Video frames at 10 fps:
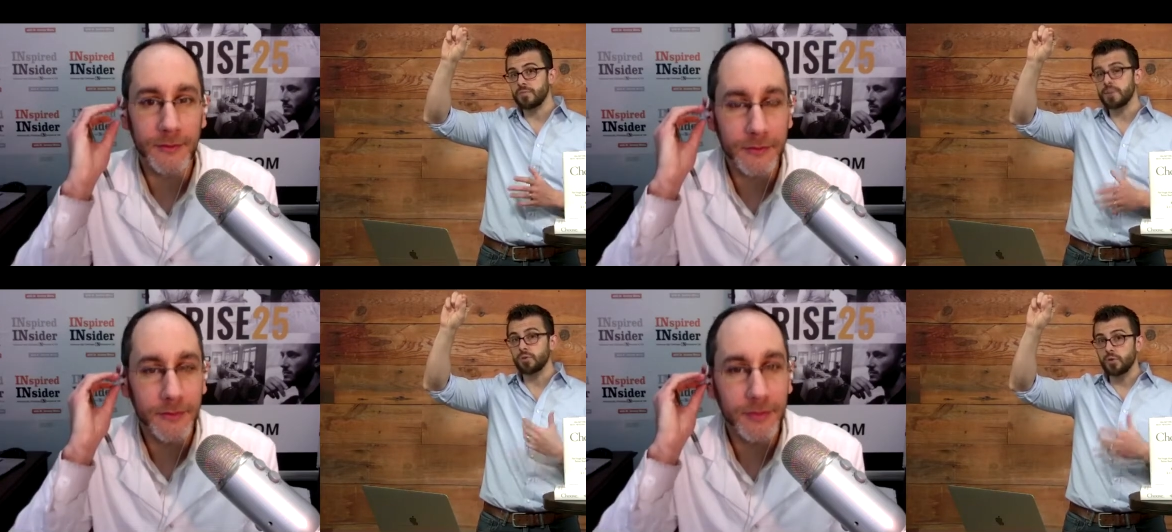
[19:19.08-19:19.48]

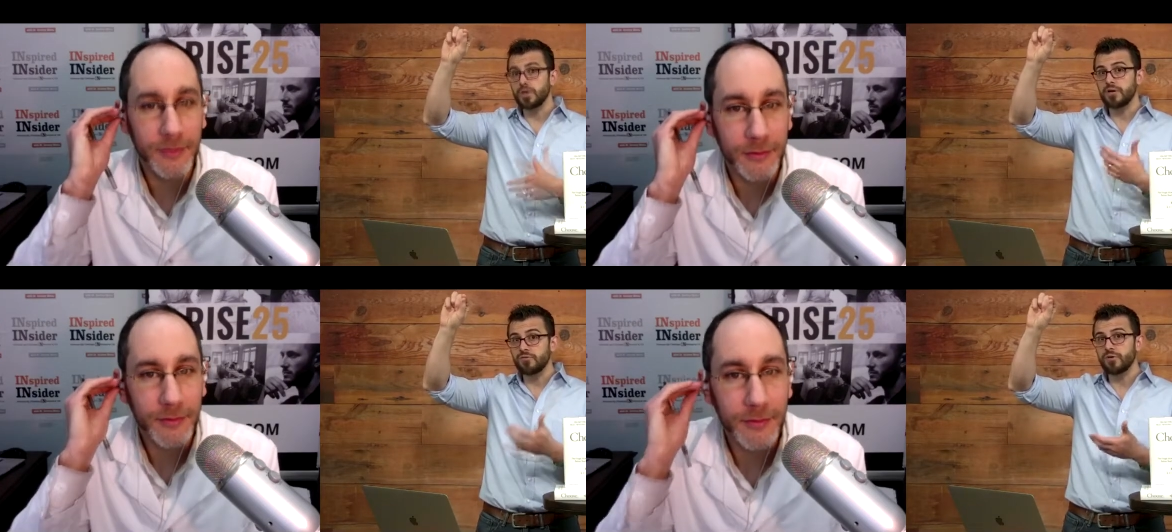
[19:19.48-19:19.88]
Speaker 1: for people
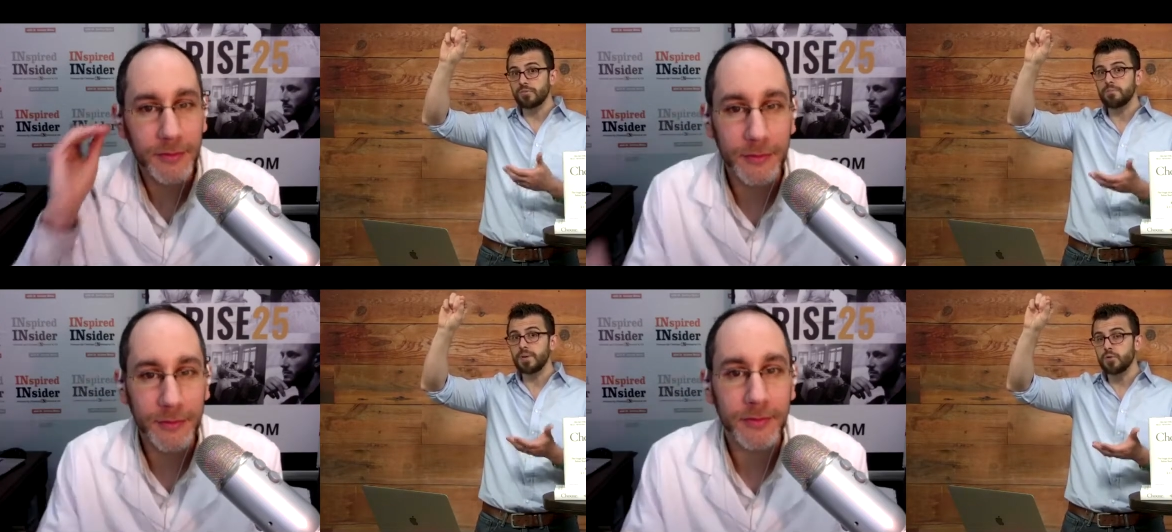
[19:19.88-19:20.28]
looking
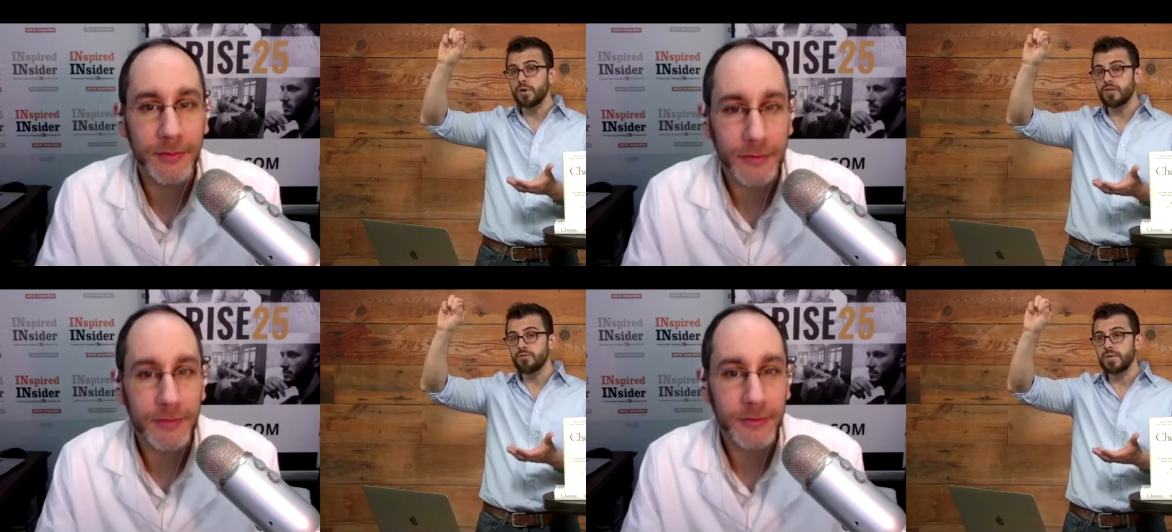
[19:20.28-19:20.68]
for
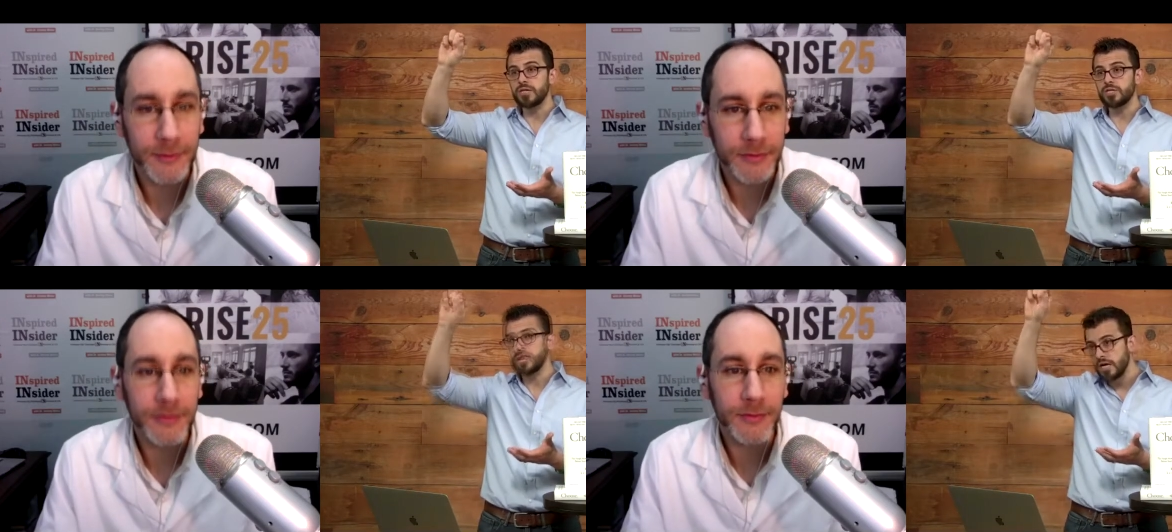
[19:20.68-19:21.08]
Bitcoin
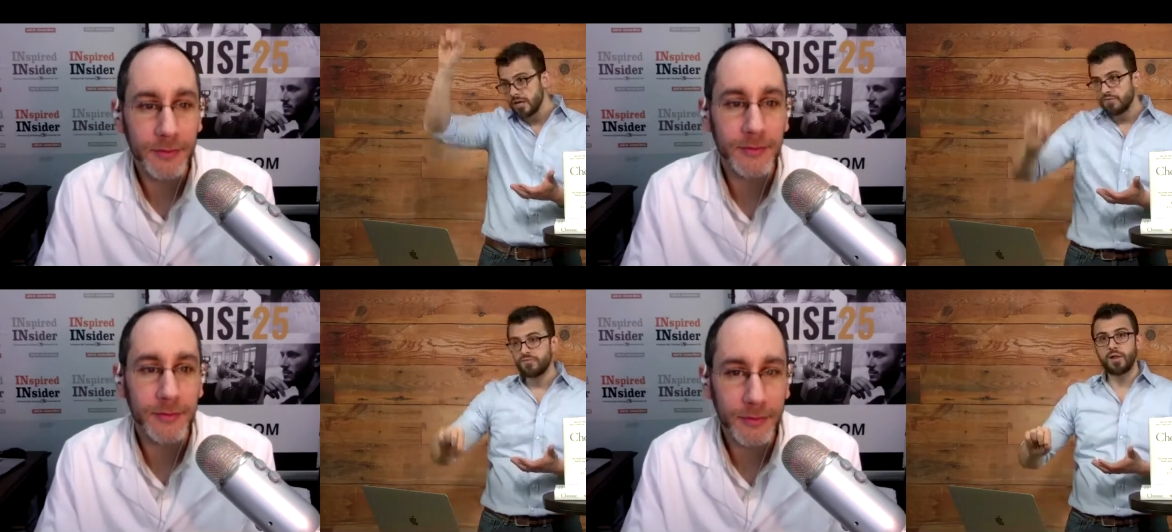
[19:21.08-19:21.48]
information,
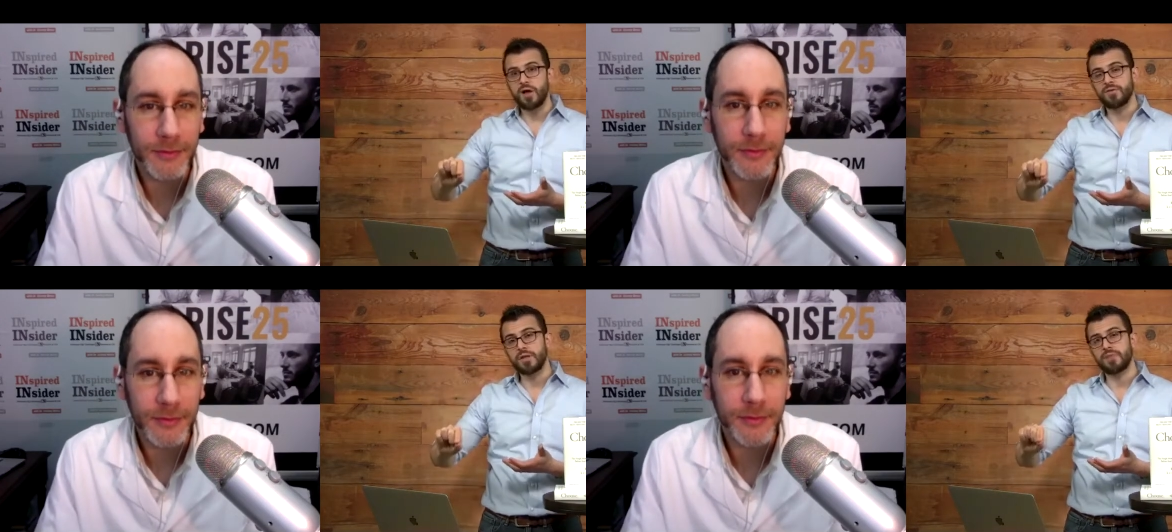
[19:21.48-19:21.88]

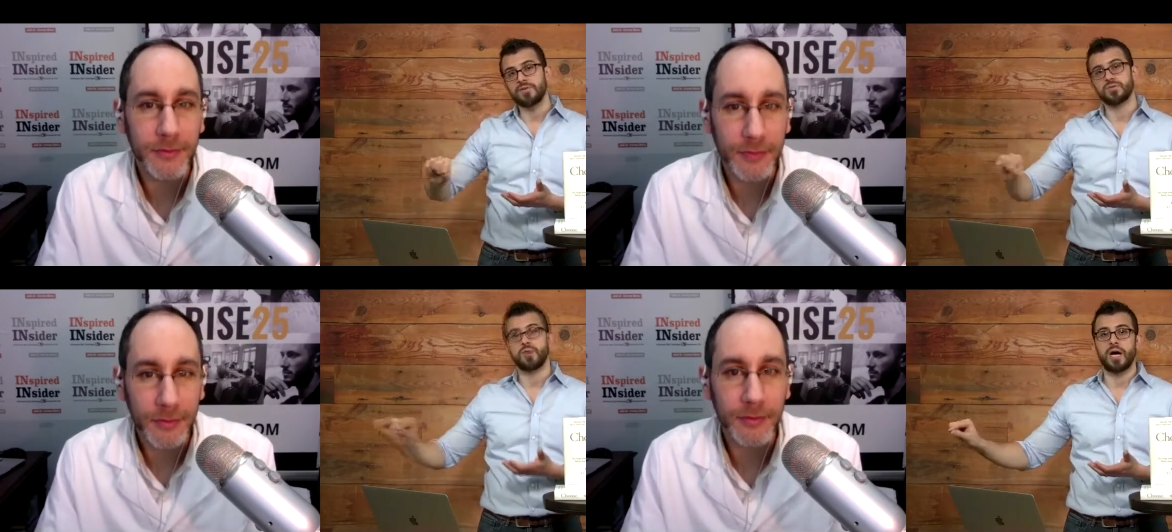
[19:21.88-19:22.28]
fell off a cliff as